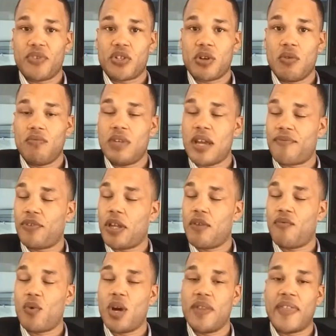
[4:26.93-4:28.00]
So definitely
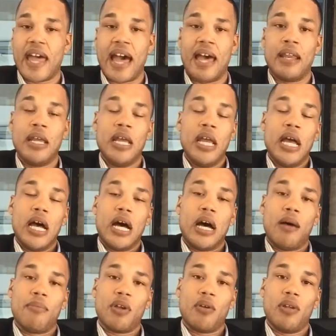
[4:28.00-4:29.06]
avoid that.
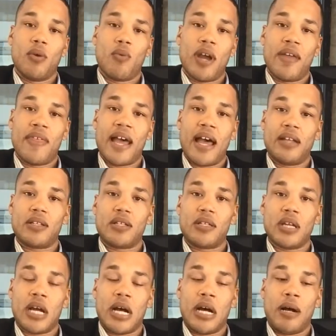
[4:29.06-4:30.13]
The only way that
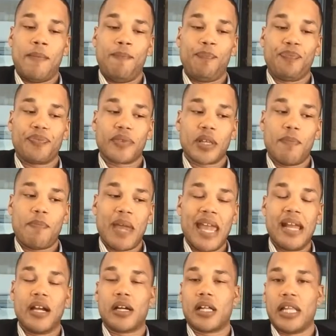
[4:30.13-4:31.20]

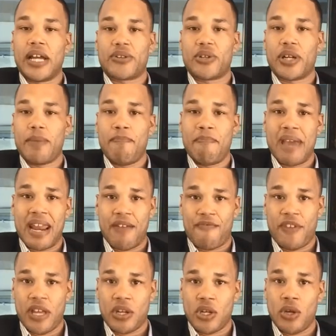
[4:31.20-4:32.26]
paying a collection can
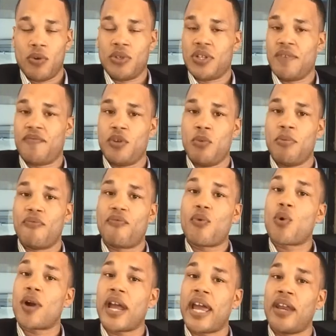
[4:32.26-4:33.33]
benefit you is if you
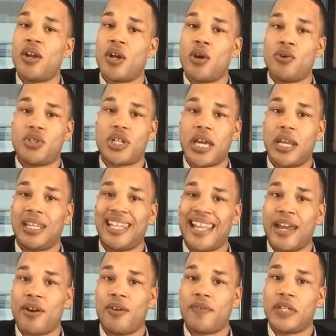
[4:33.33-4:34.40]
beforehand negotiate a
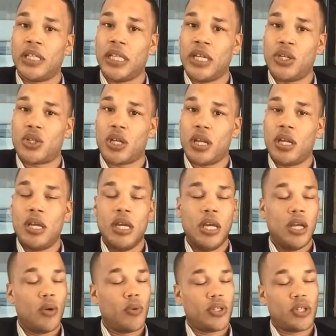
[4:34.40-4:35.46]
letter of
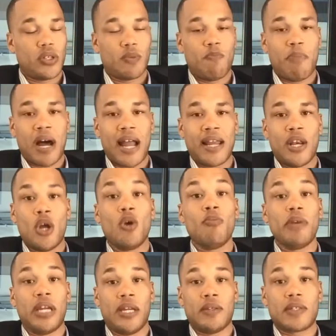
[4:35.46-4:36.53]
deletion, which is by no
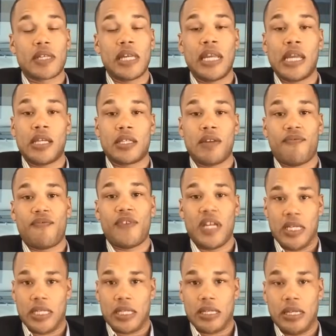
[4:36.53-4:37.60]
means an easy
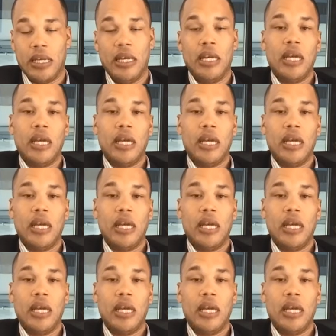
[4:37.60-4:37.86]
feat.